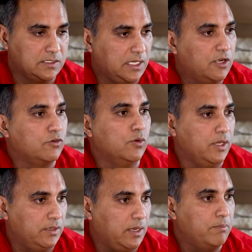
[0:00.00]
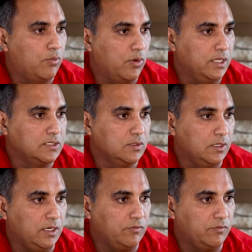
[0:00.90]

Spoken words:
because they born into it.